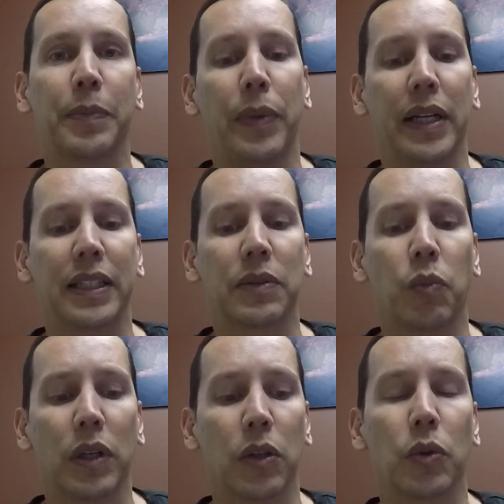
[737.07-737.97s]
but it's
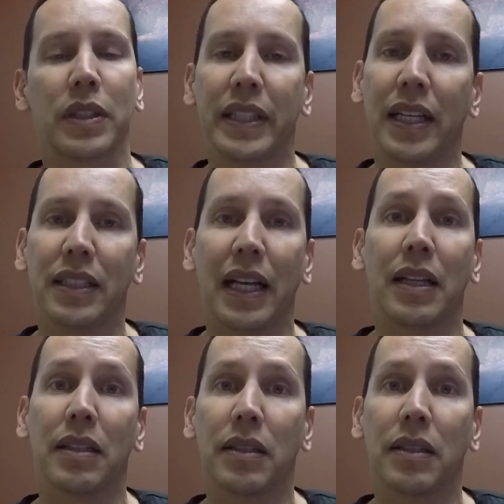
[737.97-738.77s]
one of those things that